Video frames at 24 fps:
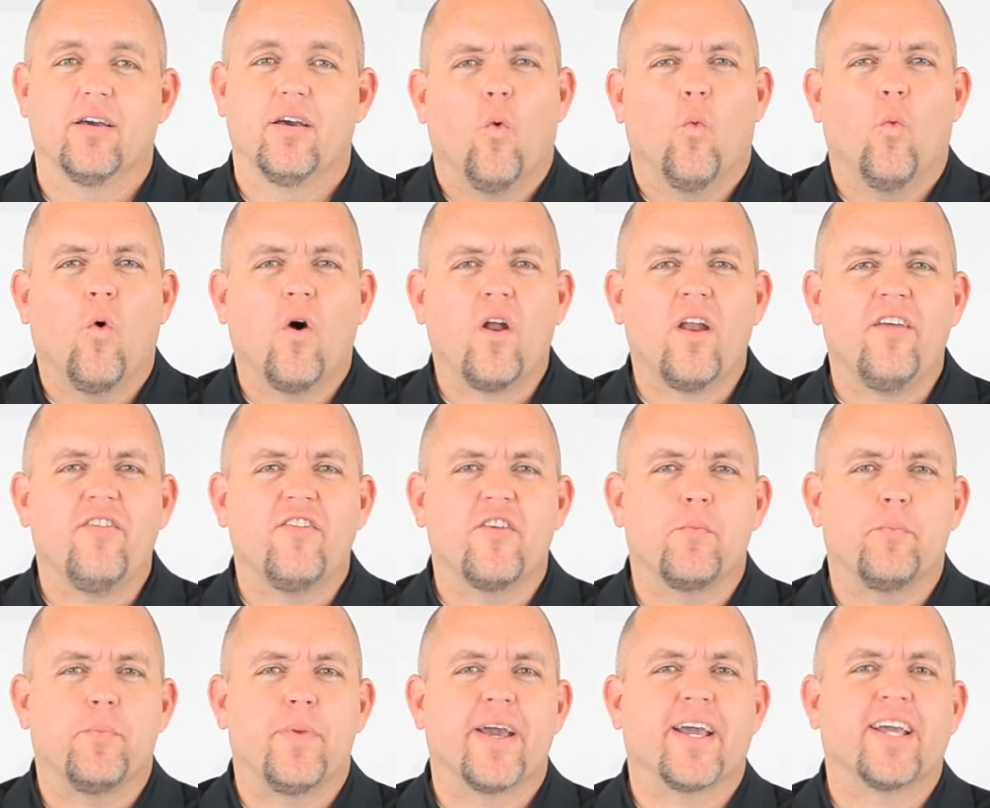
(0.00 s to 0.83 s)
One of
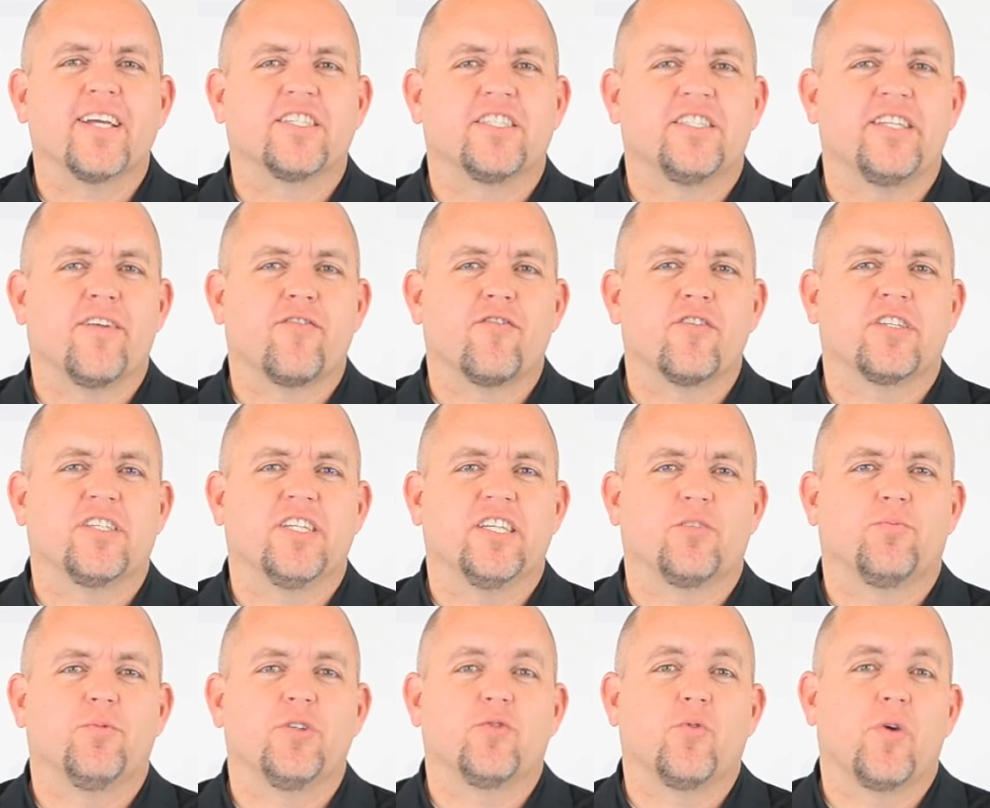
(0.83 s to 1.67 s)
the biggest
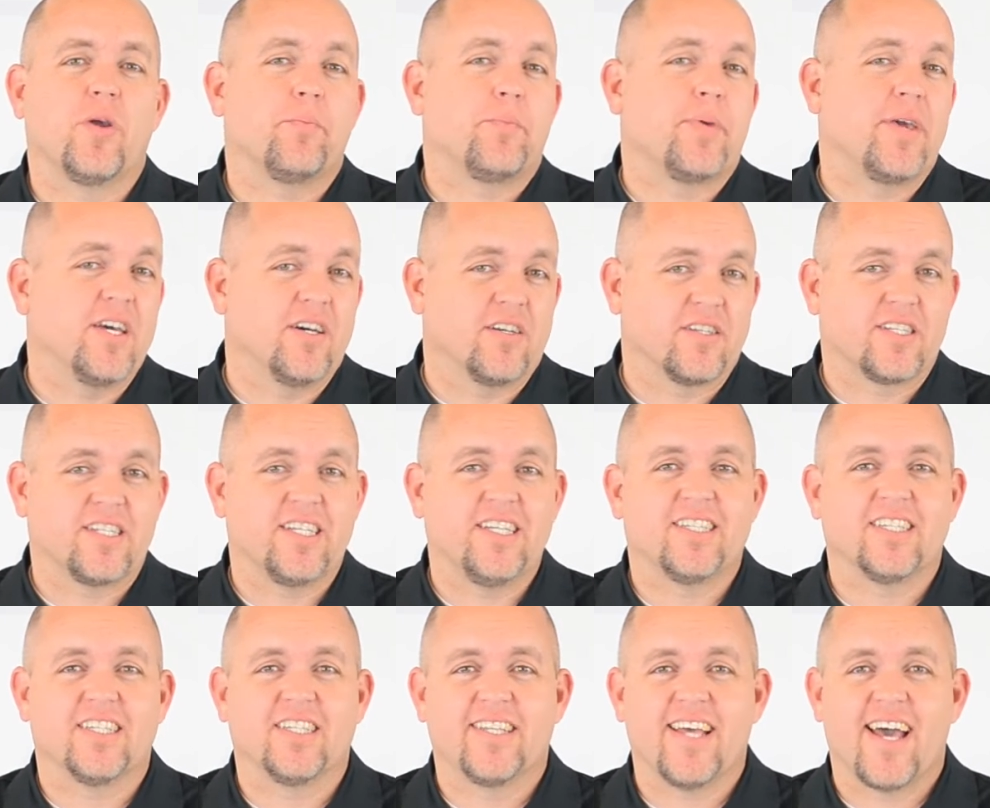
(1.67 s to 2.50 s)
differences between
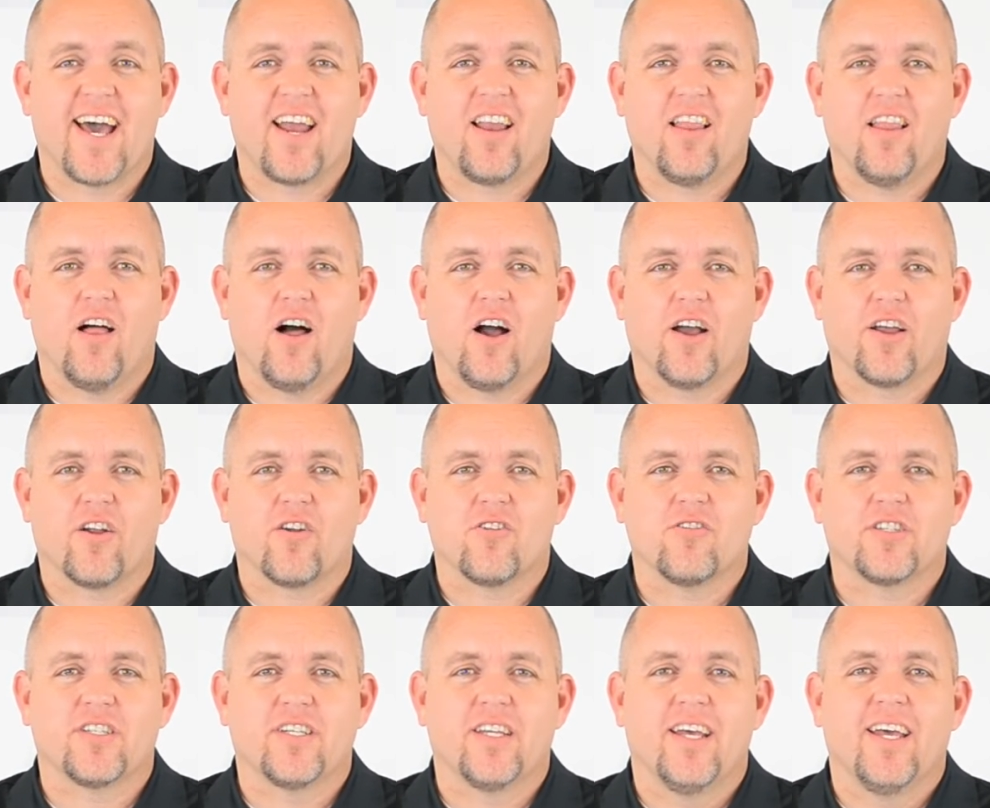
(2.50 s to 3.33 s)
PLCs and data
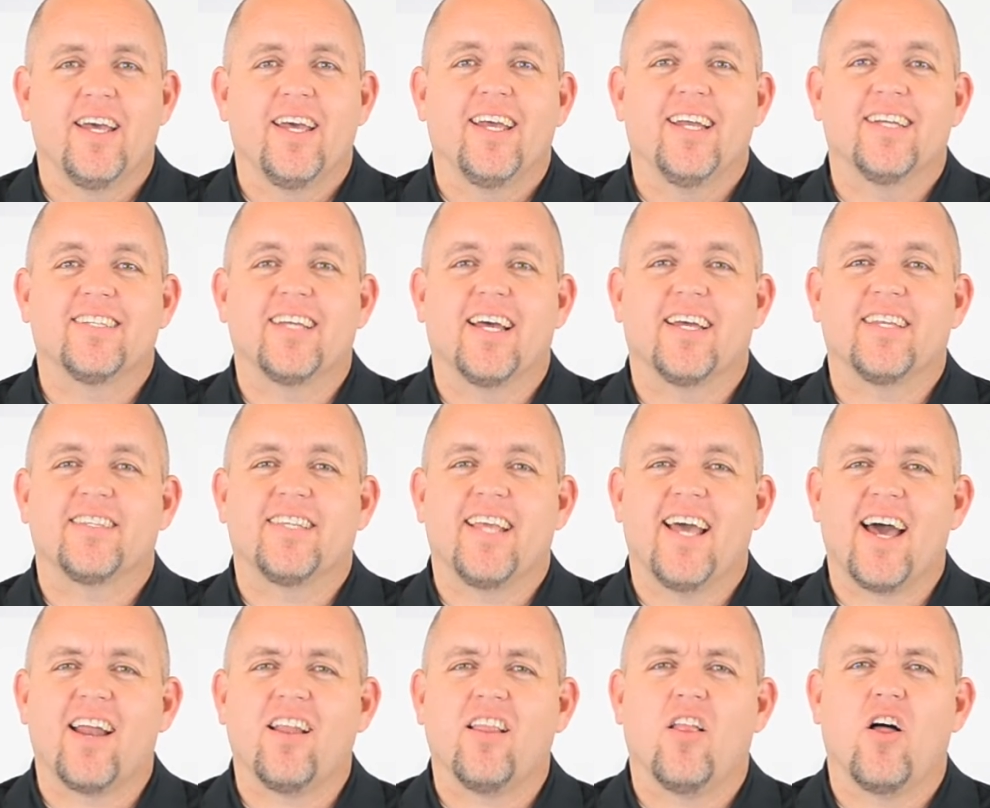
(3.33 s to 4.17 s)
loggers is that
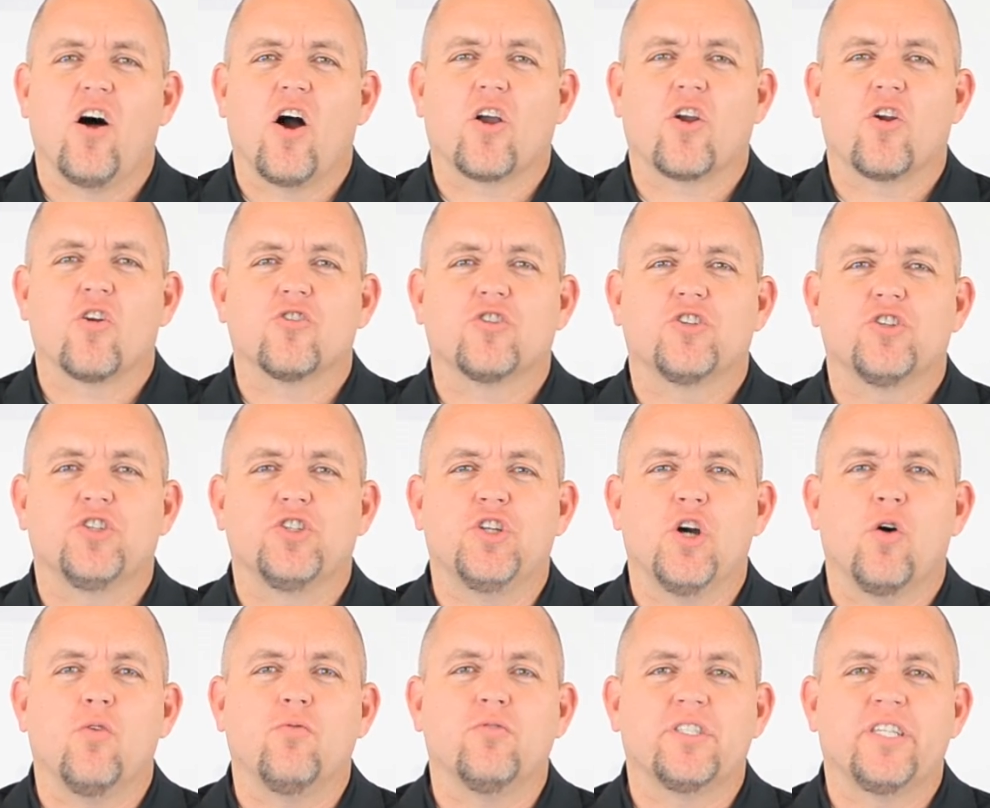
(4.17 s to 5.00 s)
data loggers
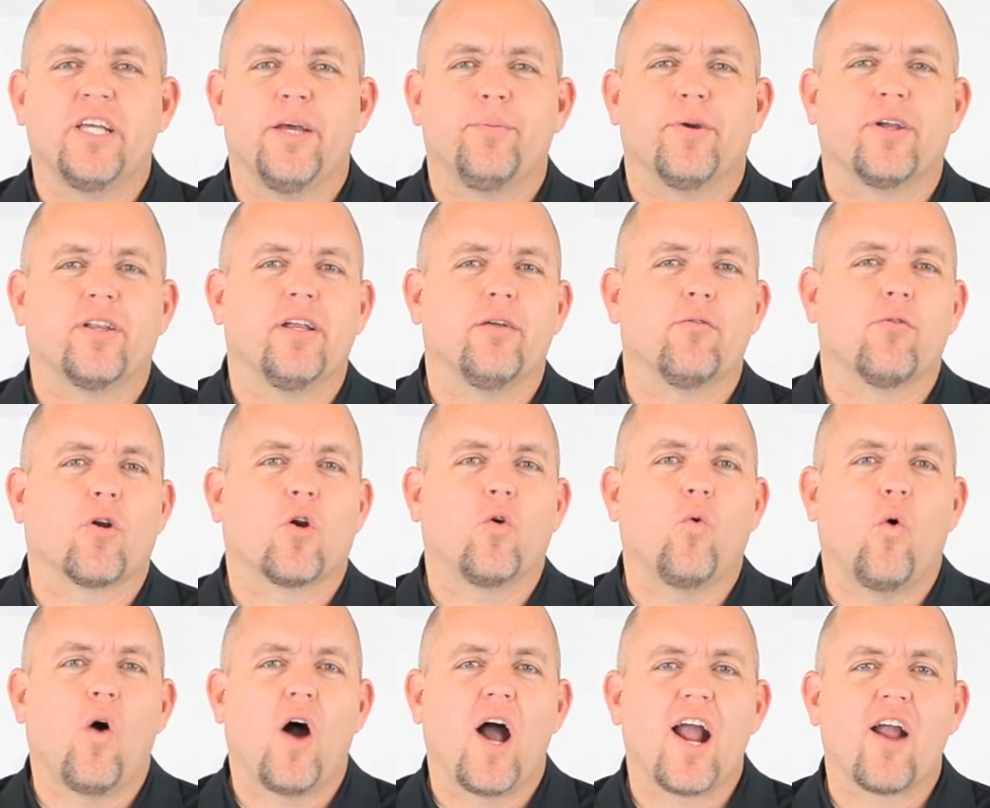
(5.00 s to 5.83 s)
don't typically
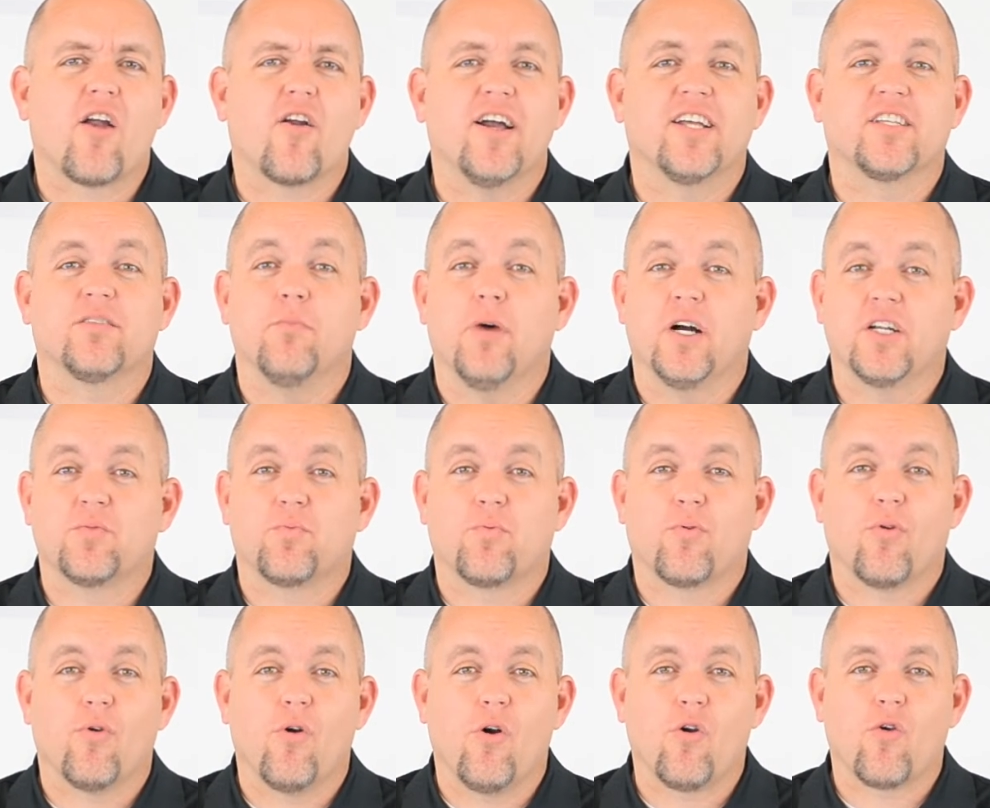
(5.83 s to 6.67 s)
require as much
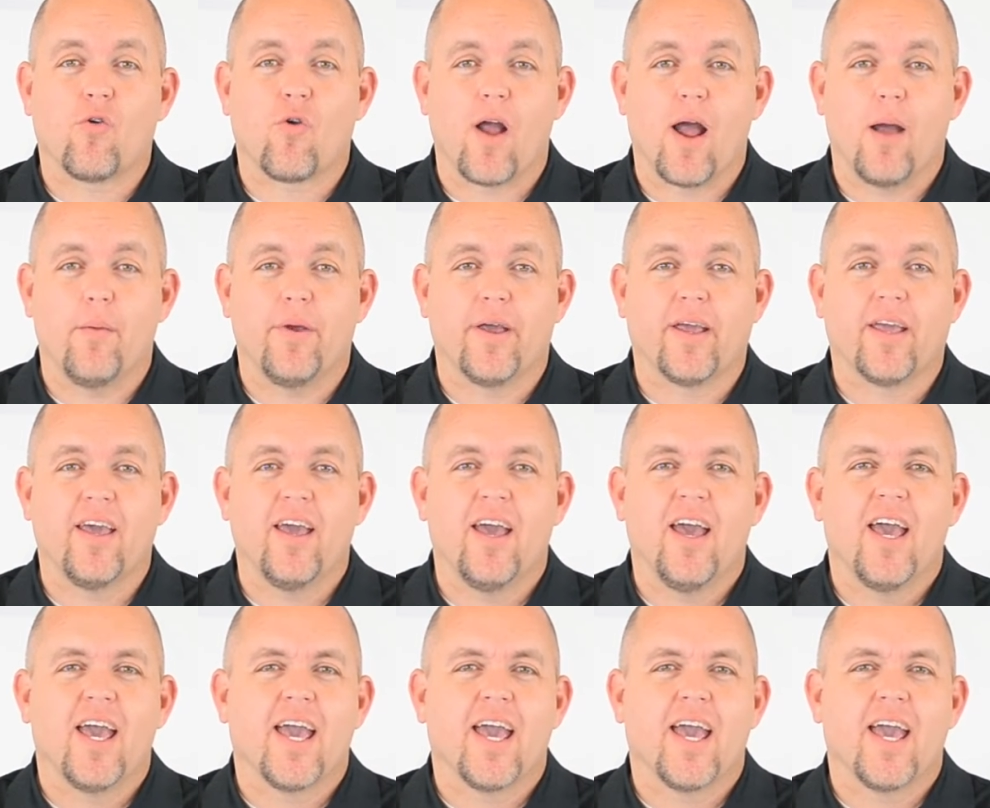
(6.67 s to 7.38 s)
programming